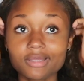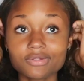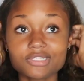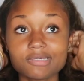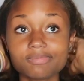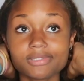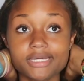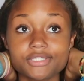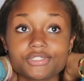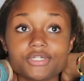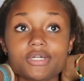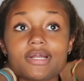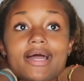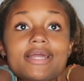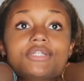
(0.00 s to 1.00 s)
guilty
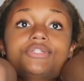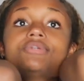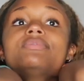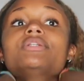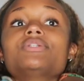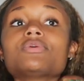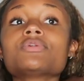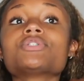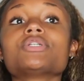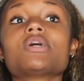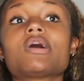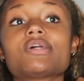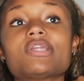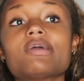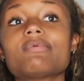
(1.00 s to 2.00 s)
pleasure, I do indulge in
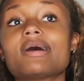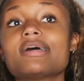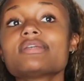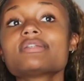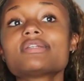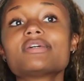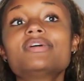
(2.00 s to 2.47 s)
Kanye West.